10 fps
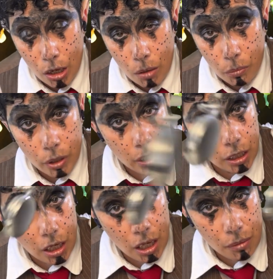Put in the
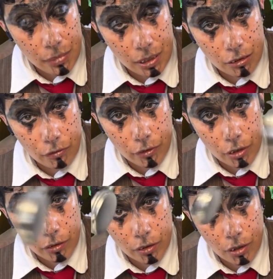comments if
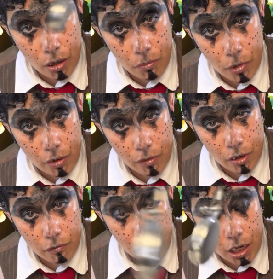there's some of a
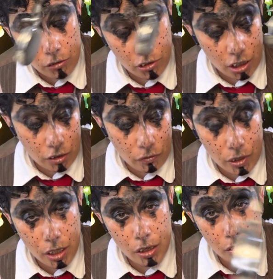VHS
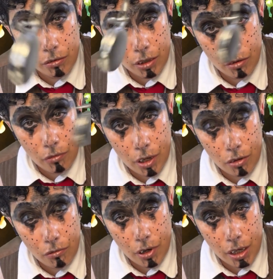video you want
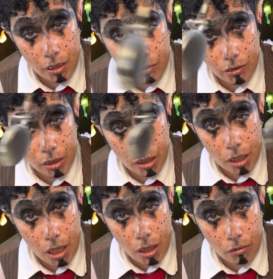to watch
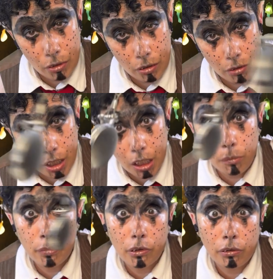together, little
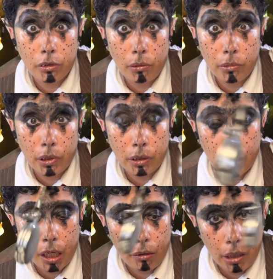clips or something.
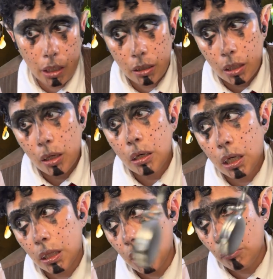You
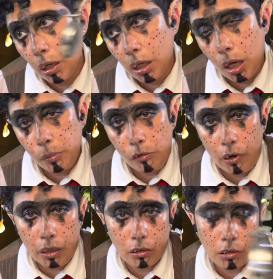gotta think about
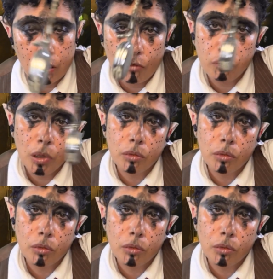copyright and stuff, but.